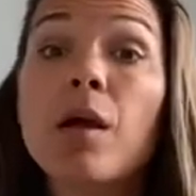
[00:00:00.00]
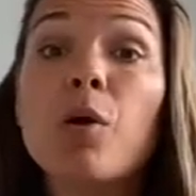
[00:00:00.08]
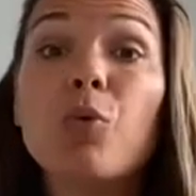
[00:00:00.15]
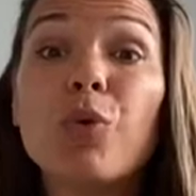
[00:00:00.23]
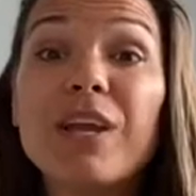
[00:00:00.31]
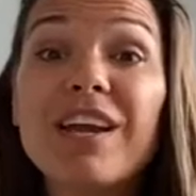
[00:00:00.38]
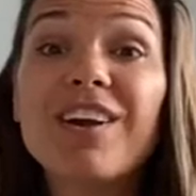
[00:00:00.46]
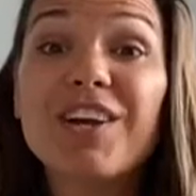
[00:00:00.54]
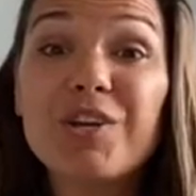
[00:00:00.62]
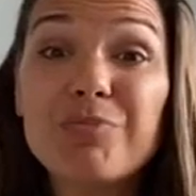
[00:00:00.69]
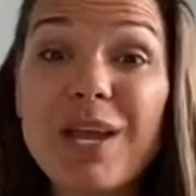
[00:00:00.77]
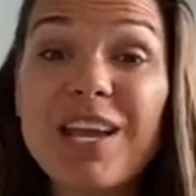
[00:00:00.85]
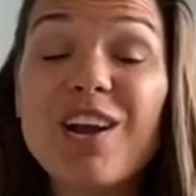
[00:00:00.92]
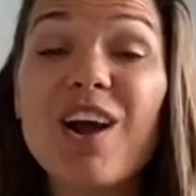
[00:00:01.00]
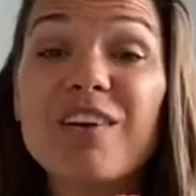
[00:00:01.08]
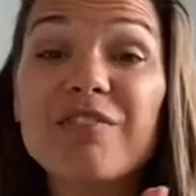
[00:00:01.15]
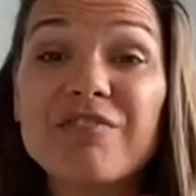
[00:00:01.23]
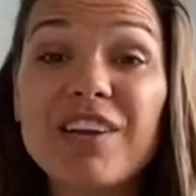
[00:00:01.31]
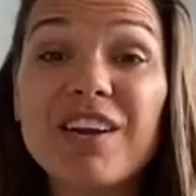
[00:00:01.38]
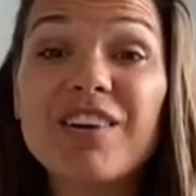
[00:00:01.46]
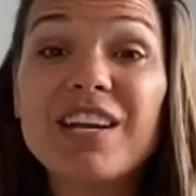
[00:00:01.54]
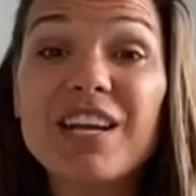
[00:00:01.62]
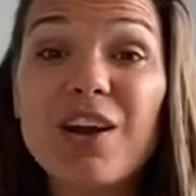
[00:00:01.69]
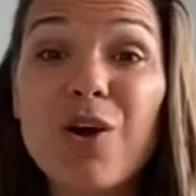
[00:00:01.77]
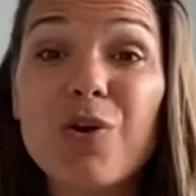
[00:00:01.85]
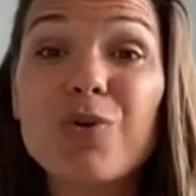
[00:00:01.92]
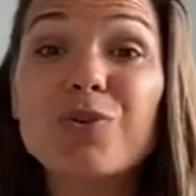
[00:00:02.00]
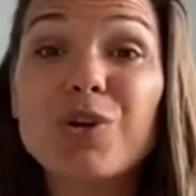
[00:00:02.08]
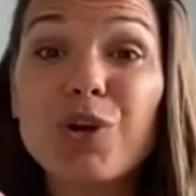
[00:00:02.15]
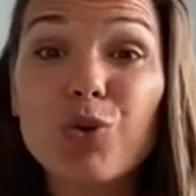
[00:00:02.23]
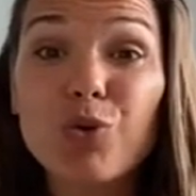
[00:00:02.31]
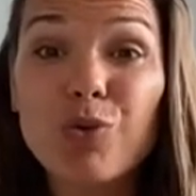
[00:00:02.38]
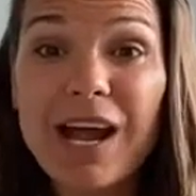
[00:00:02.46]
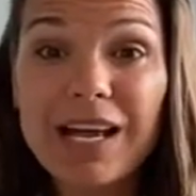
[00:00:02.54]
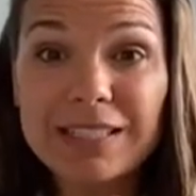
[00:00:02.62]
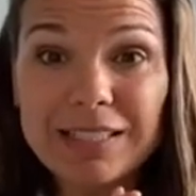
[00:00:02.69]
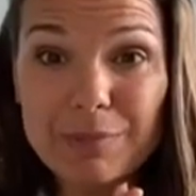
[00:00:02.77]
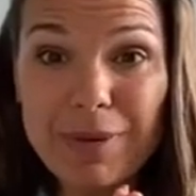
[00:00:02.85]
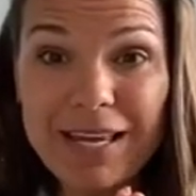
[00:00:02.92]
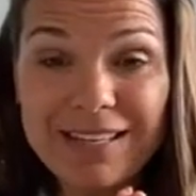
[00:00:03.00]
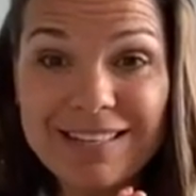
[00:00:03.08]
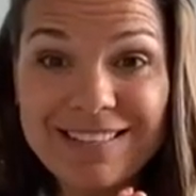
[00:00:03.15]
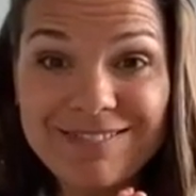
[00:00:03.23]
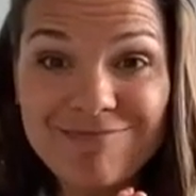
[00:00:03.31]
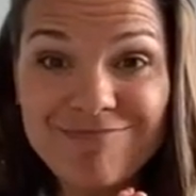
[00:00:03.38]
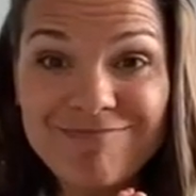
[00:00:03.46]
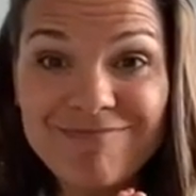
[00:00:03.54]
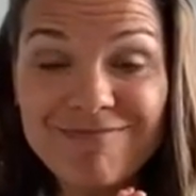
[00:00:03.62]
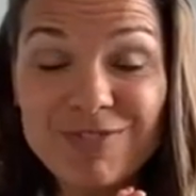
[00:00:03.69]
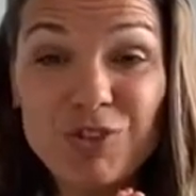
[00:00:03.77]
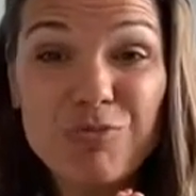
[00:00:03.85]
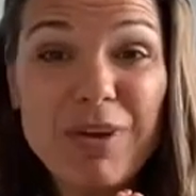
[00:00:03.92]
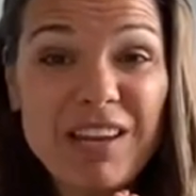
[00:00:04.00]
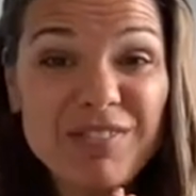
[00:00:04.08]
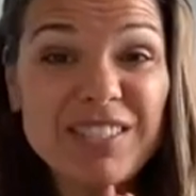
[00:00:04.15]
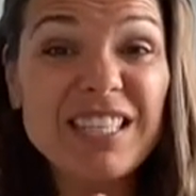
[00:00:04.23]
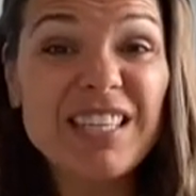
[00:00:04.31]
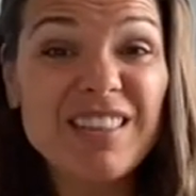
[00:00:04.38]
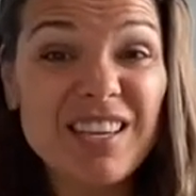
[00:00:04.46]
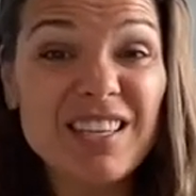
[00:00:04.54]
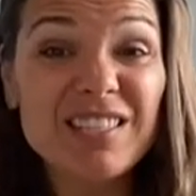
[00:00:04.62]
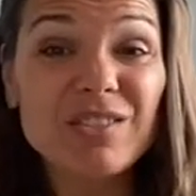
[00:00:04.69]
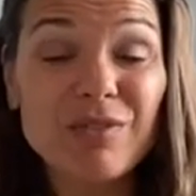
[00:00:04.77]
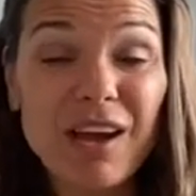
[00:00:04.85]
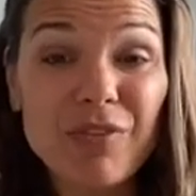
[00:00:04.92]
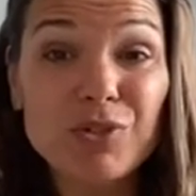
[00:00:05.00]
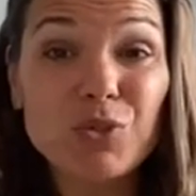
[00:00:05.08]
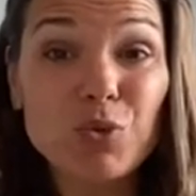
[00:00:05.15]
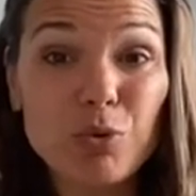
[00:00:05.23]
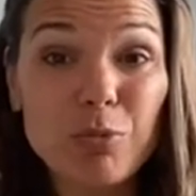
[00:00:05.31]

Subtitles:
We are going to make our very own grassmen. You may have seen these around the school